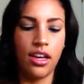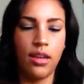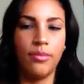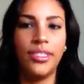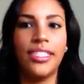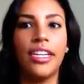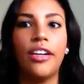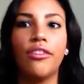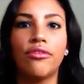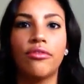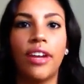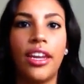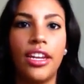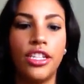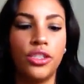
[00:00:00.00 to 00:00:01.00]
it's like a
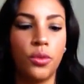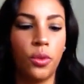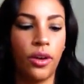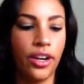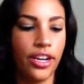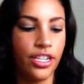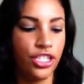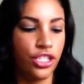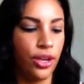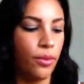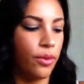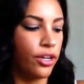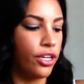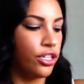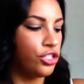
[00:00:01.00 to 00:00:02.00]
reddish orange. So I
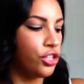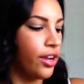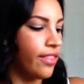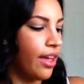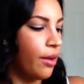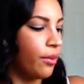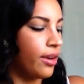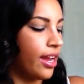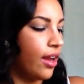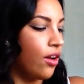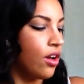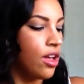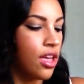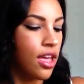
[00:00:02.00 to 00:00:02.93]
wanted to try that one out.